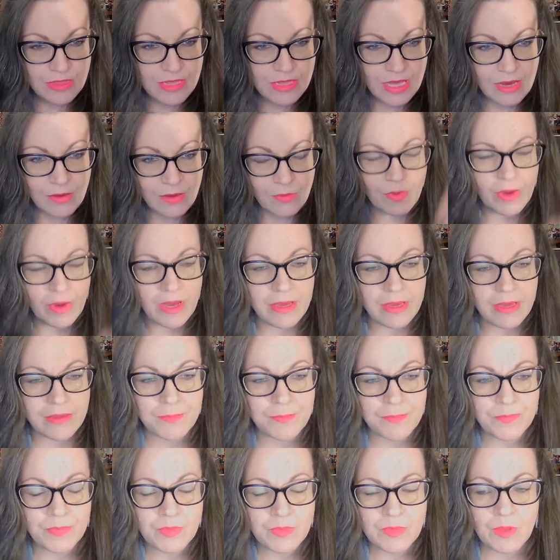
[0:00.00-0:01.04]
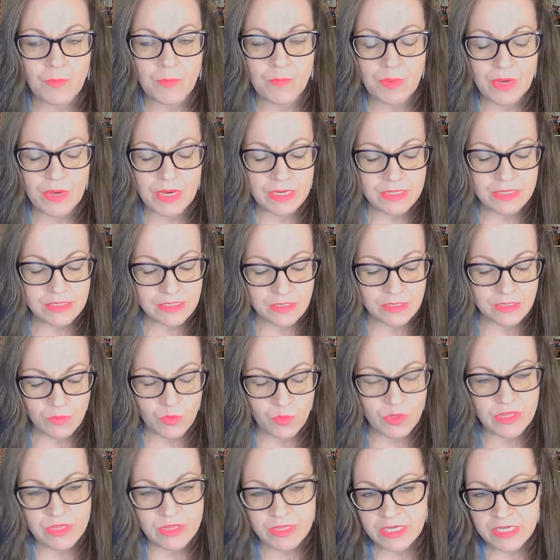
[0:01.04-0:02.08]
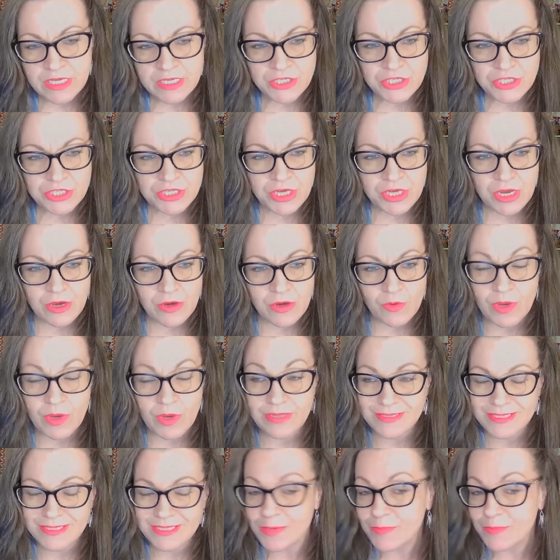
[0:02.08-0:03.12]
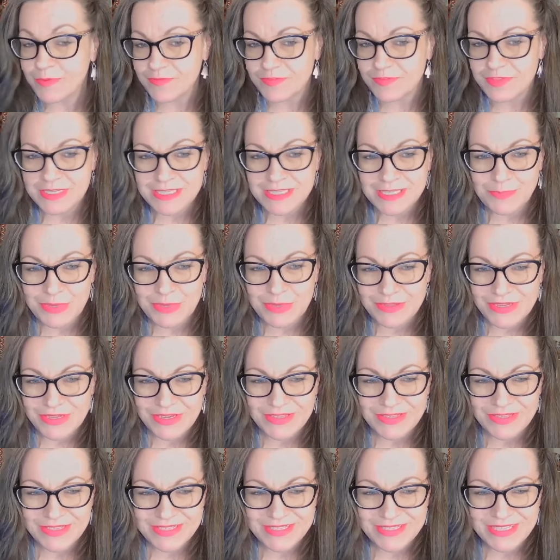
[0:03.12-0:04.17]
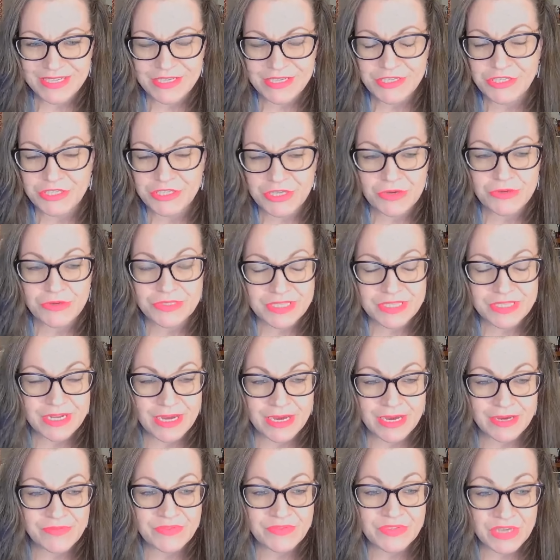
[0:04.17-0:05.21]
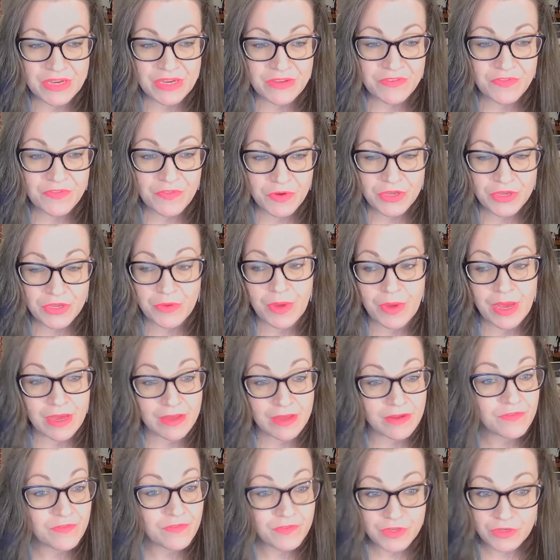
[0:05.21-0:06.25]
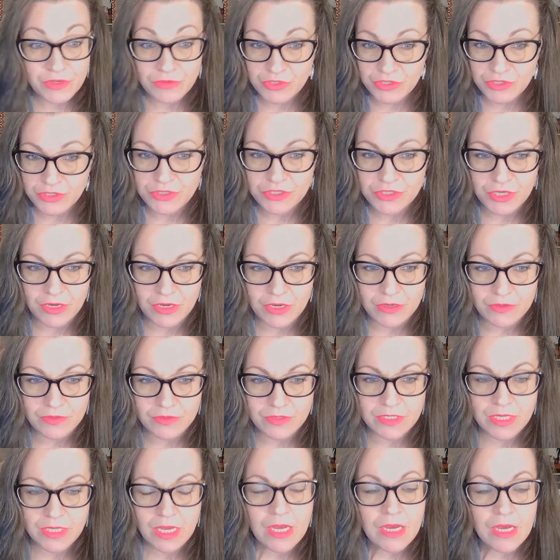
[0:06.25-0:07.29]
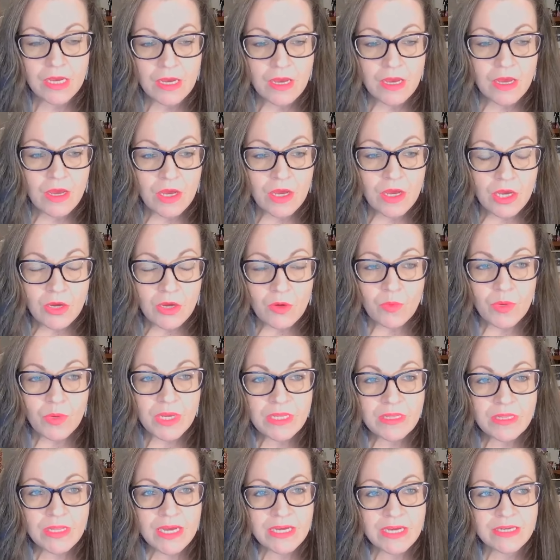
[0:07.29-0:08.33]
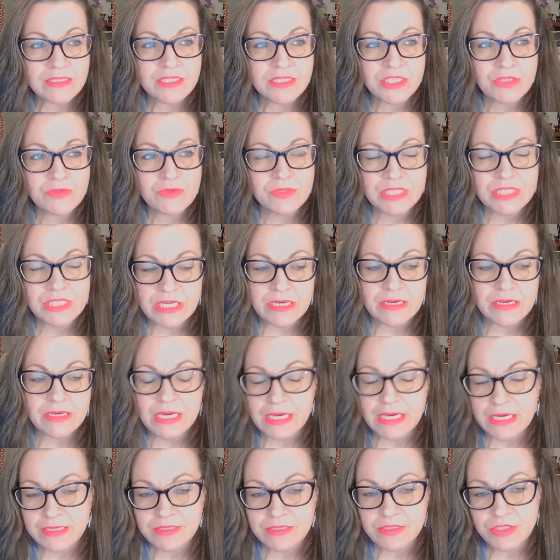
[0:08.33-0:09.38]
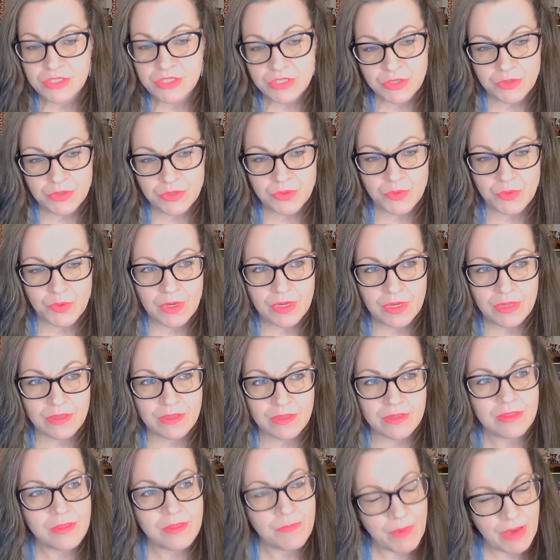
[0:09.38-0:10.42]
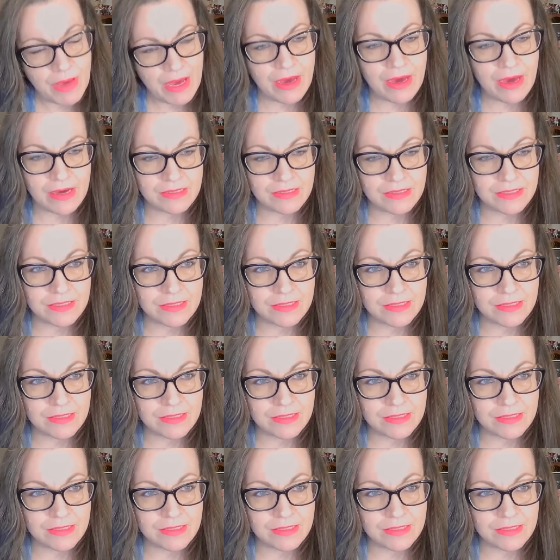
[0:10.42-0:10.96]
that way. But with this show and some of the Spilling the Tea shows that I have done for you and future shows, we like to dig into the past.